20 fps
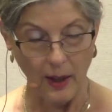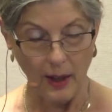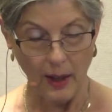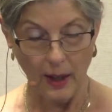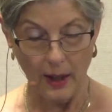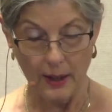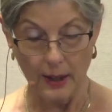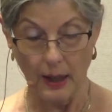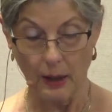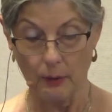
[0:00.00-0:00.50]

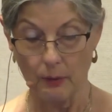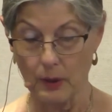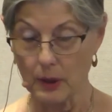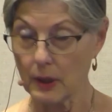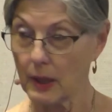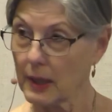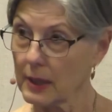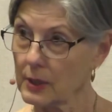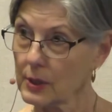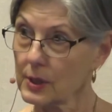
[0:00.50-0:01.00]
and our
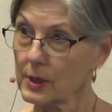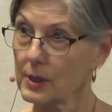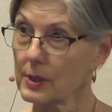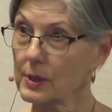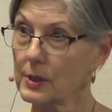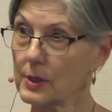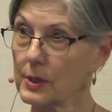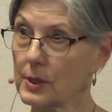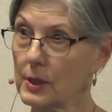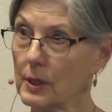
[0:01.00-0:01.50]

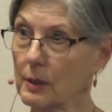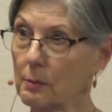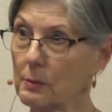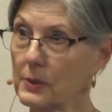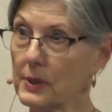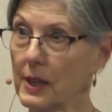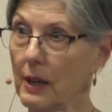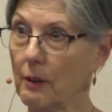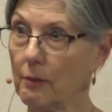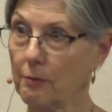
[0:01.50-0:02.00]

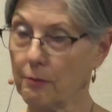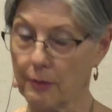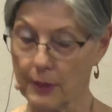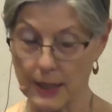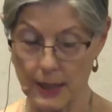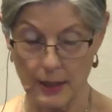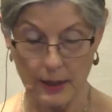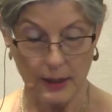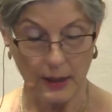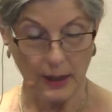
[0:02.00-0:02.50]
relationships, our
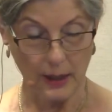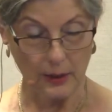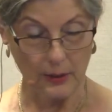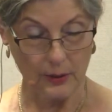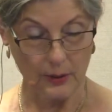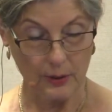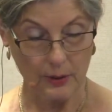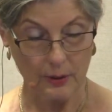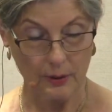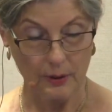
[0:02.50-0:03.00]

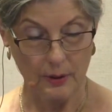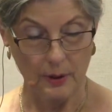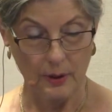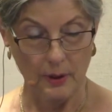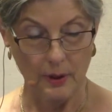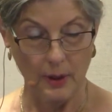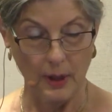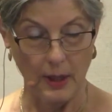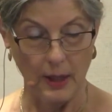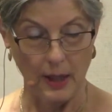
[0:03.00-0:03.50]
feelings,
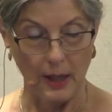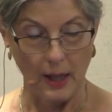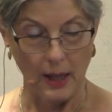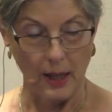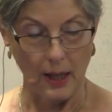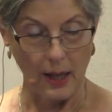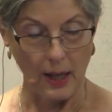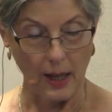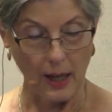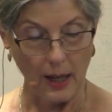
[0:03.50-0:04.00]

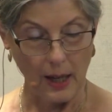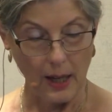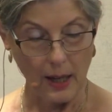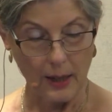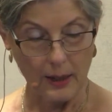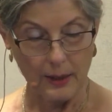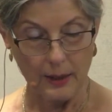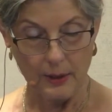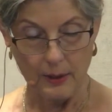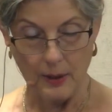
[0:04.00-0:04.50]

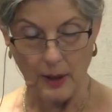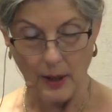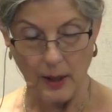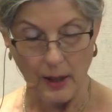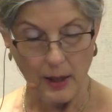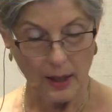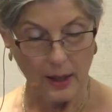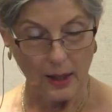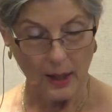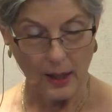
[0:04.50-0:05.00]
and
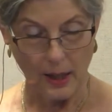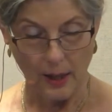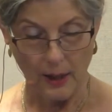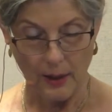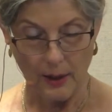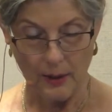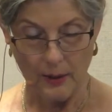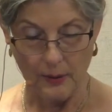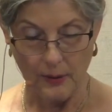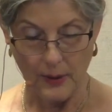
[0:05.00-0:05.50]

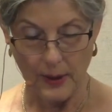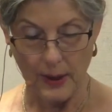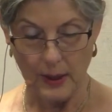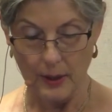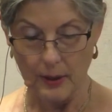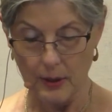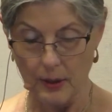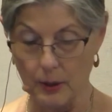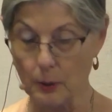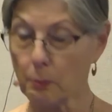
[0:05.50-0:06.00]

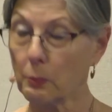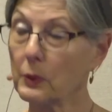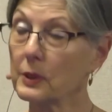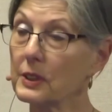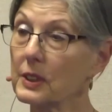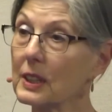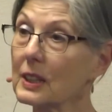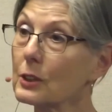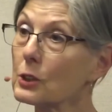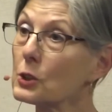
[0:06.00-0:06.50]
the
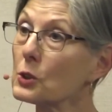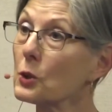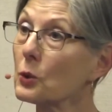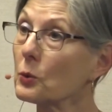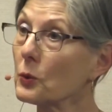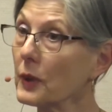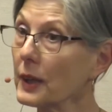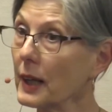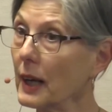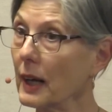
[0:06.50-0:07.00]
potential
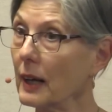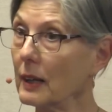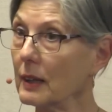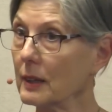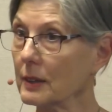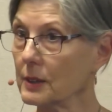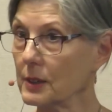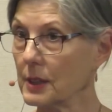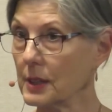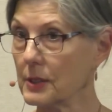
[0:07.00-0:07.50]

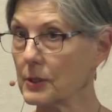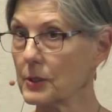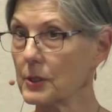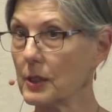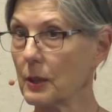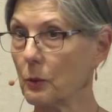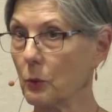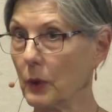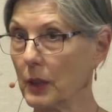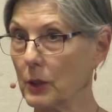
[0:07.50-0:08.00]
realities
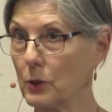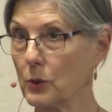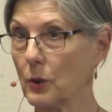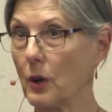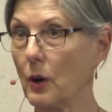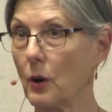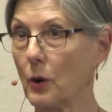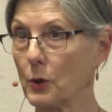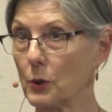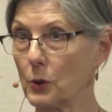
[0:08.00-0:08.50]
that we
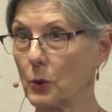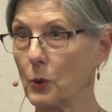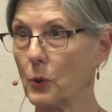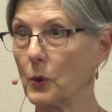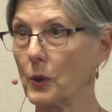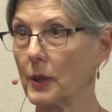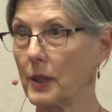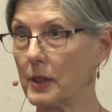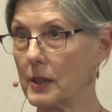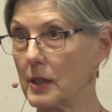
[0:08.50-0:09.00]
draw
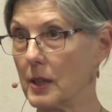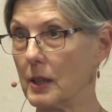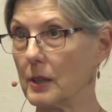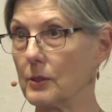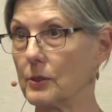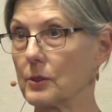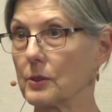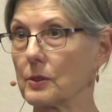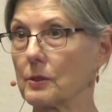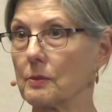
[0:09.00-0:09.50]
toward
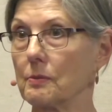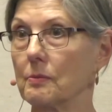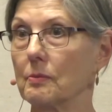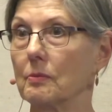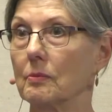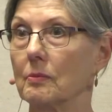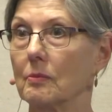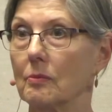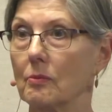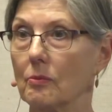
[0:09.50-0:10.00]
us.
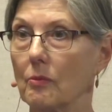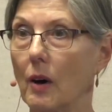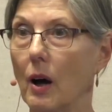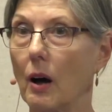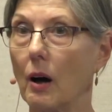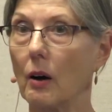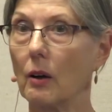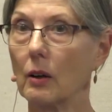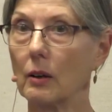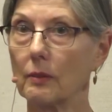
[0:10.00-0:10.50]

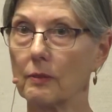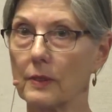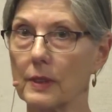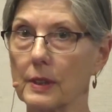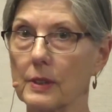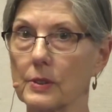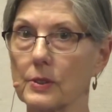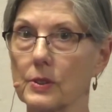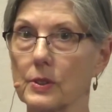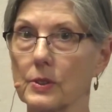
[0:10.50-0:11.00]
All of
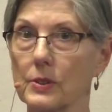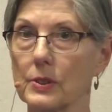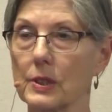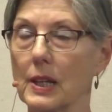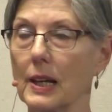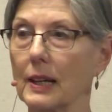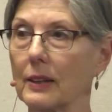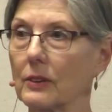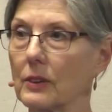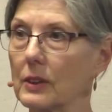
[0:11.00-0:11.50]
this is
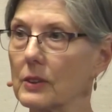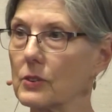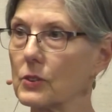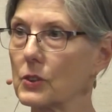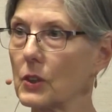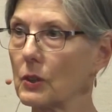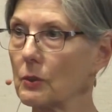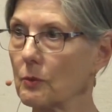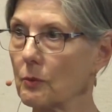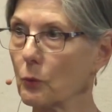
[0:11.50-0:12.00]
like this
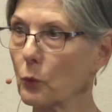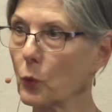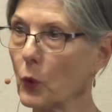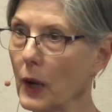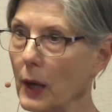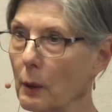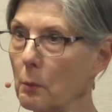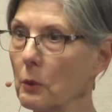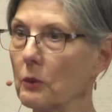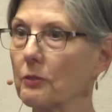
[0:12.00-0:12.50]

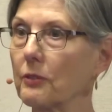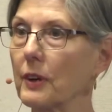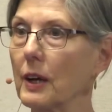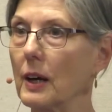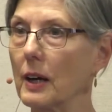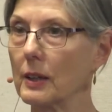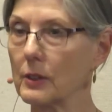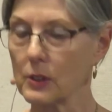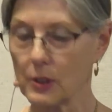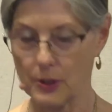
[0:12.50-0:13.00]
web of
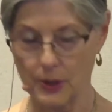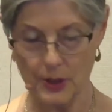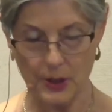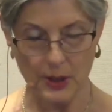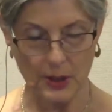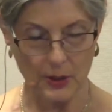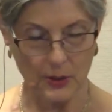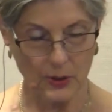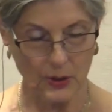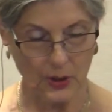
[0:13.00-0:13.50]

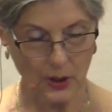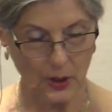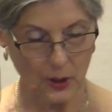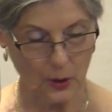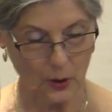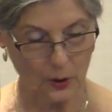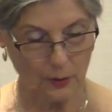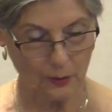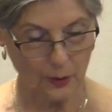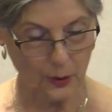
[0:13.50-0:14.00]
consciousness, the
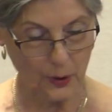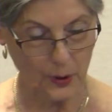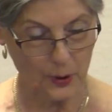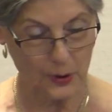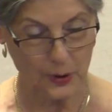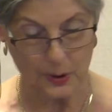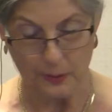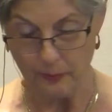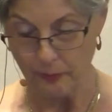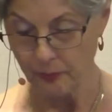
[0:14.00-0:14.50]

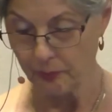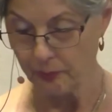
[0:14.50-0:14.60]
universe.